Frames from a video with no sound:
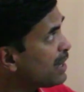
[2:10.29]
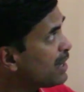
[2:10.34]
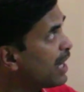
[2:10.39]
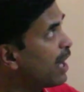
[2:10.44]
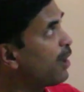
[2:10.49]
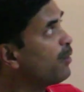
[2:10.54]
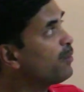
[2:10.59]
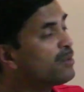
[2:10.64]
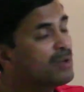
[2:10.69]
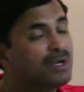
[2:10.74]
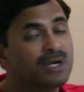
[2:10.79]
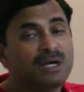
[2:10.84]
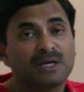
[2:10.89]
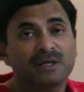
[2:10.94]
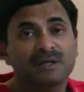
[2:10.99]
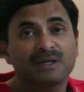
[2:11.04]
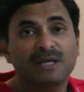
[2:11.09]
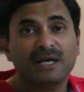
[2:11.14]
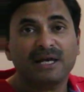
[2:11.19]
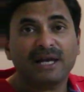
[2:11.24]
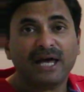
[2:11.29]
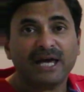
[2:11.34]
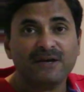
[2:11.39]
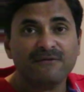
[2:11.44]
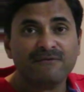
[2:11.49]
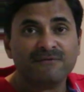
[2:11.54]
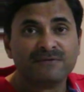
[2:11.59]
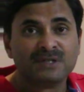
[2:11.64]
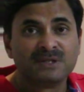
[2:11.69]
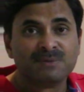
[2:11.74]
Now, the
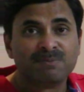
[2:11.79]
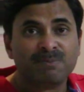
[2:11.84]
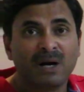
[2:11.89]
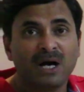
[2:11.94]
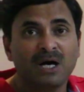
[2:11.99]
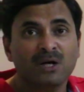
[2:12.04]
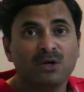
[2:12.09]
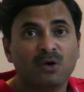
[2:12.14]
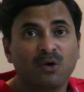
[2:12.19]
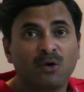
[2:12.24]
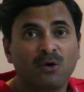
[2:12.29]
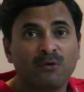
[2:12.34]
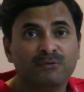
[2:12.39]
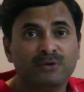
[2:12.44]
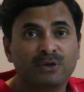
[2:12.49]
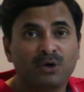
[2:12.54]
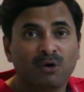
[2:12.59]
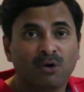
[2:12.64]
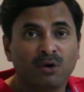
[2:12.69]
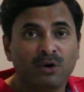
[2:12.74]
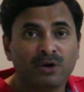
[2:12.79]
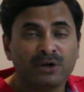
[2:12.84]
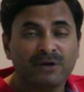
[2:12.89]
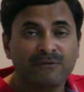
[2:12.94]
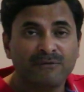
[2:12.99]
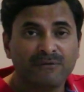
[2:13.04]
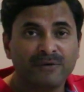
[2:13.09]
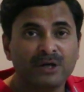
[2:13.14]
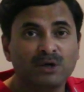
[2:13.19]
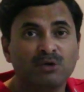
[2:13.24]
lifespan of the
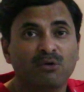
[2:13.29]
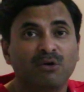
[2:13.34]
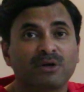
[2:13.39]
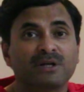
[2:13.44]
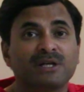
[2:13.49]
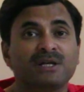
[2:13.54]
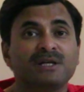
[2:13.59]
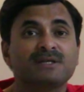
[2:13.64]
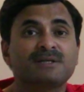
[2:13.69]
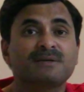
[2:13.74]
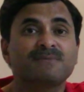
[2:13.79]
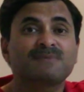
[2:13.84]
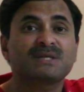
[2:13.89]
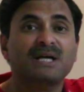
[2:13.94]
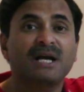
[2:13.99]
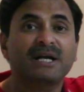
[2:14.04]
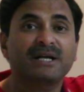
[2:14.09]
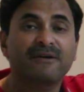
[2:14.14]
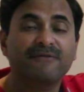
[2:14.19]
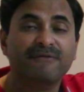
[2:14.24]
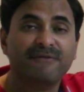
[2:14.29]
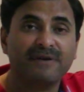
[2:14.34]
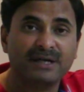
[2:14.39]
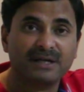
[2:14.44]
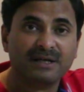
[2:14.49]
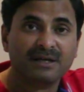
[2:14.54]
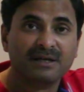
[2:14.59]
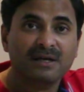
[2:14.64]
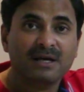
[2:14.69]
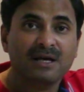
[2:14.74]
different organisms are
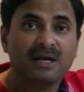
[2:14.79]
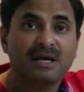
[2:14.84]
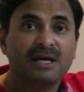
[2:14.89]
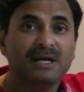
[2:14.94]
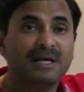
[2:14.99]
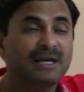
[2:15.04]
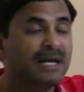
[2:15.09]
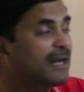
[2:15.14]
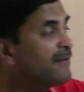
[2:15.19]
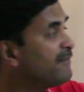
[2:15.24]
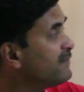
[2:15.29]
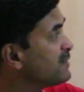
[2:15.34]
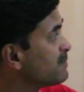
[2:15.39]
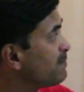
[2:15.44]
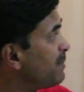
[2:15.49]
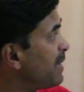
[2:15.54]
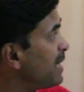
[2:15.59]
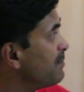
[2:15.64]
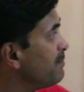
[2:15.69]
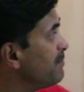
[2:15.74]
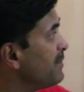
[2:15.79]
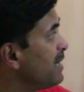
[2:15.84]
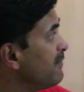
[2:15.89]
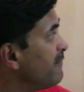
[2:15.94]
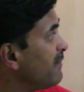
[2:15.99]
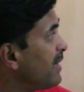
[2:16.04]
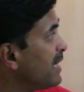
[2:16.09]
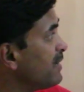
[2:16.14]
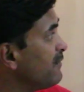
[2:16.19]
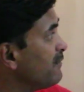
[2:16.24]
different. Lifespan may
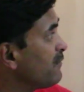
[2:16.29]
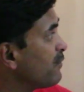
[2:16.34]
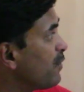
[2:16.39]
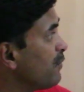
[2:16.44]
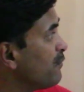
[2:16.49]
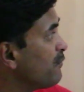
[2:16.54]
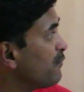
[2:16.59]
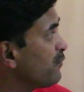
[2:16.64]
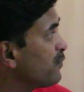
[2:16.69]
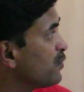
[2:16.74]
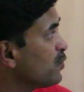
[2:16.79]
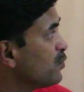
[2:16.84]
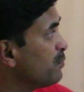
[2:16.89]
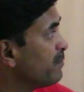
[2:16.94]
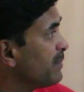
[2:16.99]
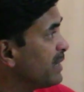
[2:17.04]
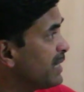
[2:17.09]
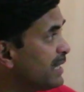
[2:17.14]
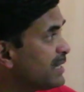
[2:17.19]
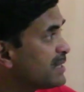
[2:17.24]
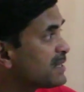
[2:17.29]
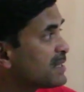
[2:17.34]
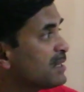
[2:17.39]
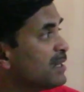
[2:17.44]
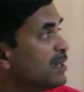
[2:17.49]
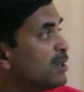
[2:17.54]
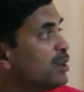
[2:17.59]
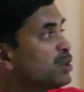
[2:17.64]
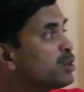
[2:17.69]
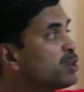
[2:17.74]
vary from few
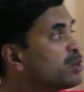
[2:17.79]
minutes